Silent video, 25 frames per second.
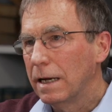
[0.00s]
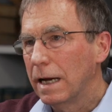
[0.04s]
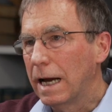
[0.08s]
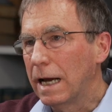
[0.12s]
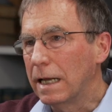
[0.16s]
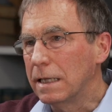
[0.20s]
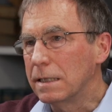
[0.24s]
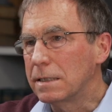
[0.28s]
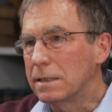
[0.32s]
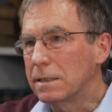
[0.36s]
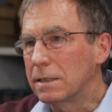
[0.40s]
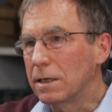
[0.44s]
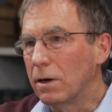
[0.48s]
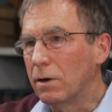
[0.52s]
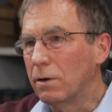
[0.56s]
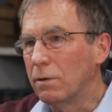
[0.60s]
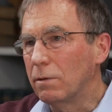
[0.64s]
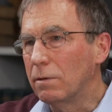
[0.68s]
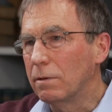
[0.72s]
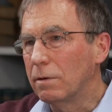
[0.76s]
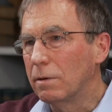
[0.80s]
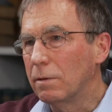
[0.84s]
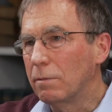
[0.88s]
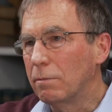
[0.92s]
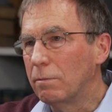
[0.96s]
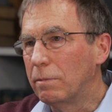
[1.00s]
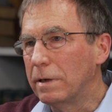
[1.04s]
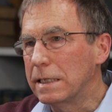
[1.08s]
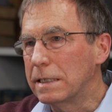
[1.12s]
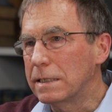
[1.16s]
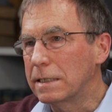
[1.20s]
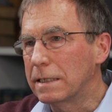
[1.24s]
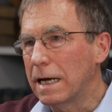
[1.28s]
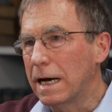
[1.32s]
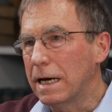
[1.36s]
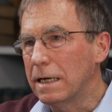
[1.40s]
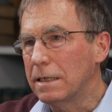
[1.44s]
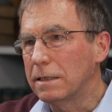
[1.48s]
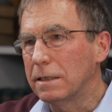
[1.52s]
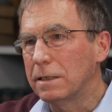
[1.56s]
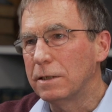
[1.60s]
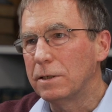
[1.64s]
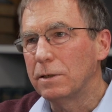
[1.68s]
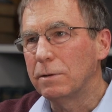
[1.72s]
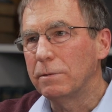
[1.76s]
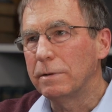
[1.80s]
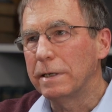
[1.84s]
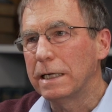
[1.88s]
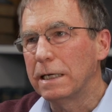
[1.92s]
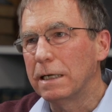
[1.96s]
And so we started
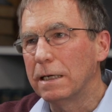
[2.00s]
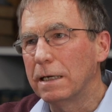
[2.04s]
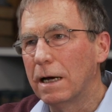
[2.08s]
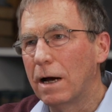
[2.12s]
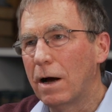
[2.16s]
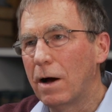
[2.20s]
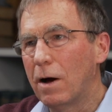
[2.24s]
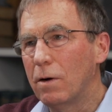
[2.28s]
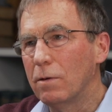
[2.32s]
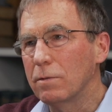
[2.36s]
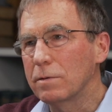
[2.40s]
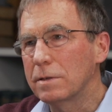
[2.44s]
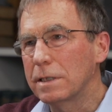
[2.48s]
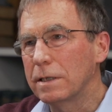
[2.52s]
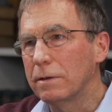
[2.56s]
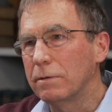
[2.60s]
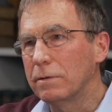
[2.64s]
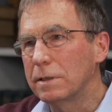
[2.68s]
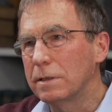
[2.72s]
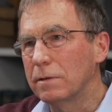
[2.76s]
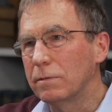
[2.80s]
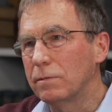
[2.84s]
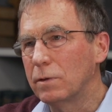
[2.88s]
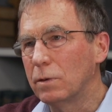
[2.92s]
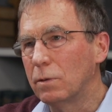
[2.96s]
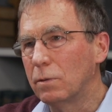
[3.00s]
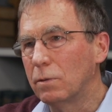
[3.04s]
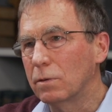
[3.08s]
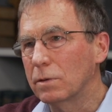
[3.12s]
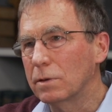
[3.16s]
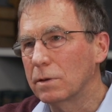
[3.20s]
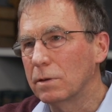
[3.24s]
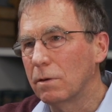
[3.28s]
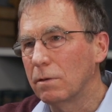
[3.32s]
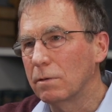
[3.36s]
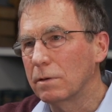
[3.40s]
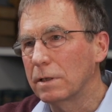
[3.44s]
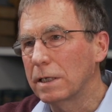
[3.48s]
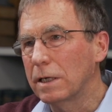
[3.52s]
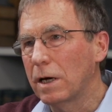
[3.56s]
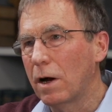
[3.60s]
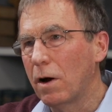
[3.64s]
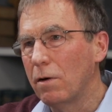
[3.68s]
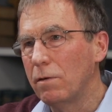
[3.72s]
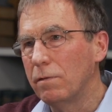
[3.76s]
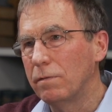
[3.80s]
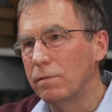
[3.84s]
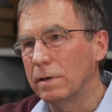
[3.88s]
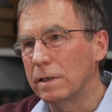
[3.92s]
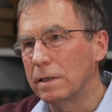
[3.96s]
doing a whole series of talks on
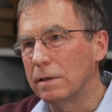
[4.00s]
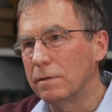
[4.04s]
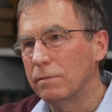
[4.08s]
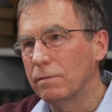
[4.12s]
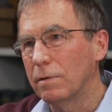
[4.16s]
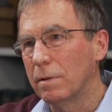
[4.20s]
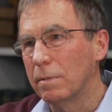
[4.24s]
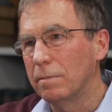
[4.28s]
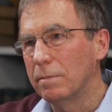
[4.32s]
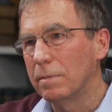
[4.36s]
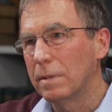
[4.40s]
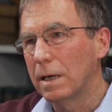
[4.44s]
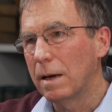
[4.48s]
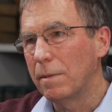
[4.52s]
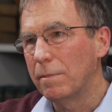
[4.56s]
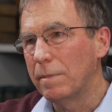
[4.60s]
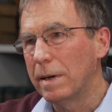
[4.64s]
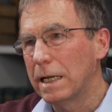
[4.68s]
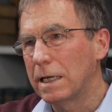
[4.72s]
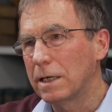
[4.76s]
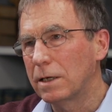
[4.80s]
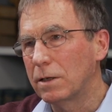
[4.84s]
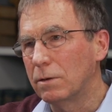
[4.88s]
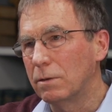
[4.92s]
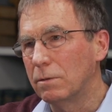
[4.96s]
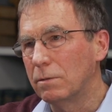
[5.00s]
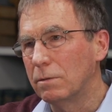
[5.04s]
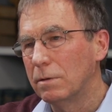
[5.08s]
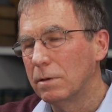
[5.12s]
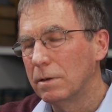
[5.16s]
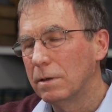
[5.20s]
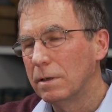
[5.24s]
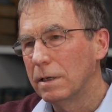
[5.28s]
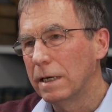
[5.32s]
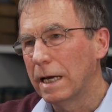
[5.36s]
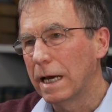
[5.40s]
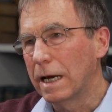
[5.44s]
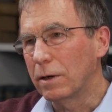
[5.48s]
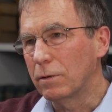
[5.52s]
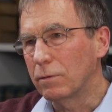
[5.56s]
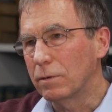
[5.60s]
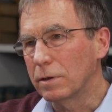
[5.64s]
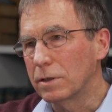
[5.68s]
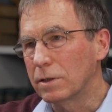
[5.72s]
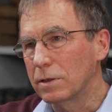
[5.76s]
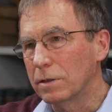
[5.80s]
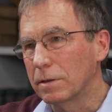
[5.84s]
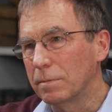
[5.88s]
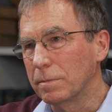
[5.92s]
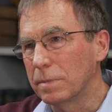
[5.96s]
COVID from a medical and
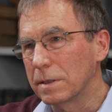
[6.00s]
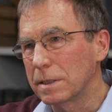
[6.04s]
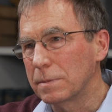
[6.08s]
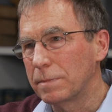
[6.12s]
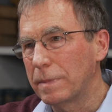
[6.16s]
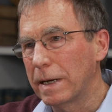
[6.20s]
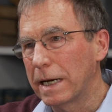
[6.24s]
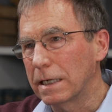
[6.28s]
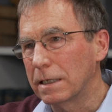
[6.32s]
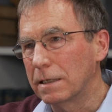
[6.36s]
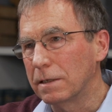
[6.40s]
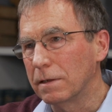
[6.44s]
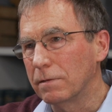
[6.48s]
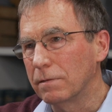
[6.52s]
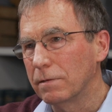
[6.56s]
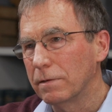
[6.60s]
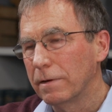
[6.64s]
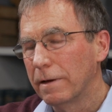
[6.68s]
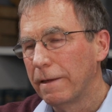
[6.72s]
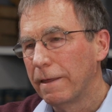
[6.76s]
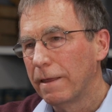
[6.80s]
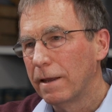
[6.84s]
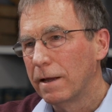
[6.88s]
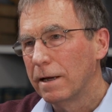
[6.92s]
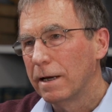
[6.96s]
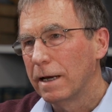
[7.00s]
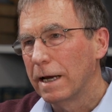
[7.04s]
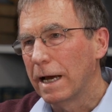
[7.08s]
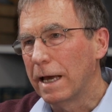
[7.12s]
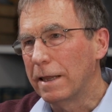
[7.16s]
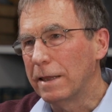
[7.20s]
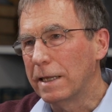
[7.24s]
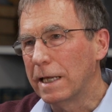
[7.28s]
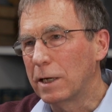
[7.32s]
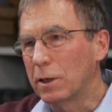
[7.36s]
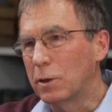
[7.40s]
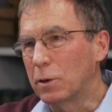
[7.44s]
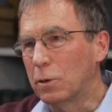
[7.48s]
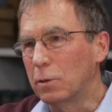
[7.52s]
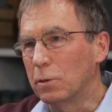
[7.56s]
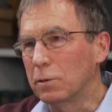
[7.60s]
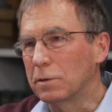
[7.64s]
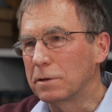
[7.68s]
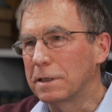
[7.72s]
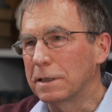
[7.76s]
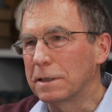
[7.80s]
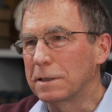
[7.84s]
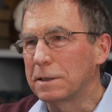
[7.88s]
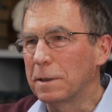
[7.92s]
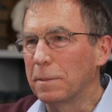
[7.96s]
Christian perspective. And then, of
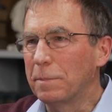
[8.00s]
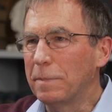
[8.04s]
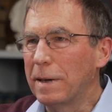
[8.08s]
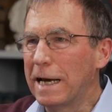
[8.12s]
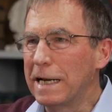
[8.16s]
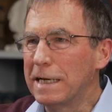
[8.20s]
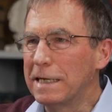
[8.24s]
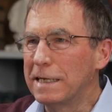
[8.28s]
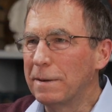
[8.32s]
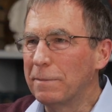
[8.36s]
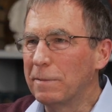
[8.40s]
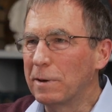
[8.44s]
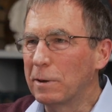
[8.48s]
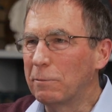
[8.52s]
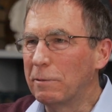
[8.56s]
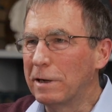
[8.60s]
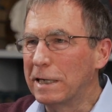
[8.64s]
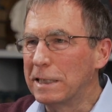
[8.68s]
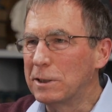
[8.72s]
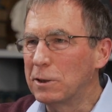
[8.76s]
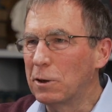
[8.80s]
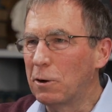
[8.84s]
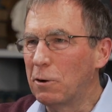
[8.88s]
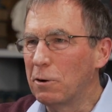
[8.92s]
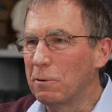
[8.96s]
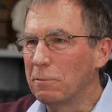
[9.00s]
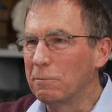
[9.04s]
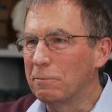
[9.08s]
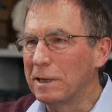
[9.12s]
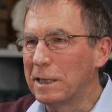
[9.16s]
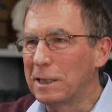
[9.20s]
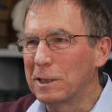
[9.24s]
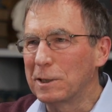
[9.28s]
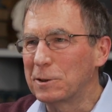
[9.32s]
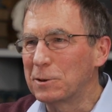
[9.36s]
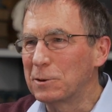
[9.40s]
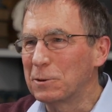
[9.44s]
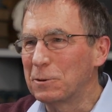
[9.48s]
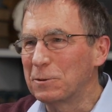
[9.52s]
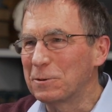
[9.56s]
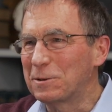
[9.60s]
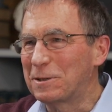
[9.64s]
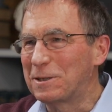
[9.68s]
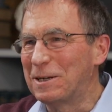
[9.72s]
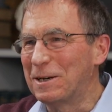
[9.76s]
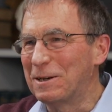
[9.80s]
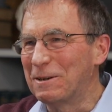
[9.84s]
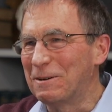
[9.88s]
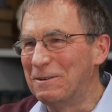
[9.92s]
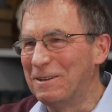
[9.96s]
course, as the pandemic went on, we'd exhausted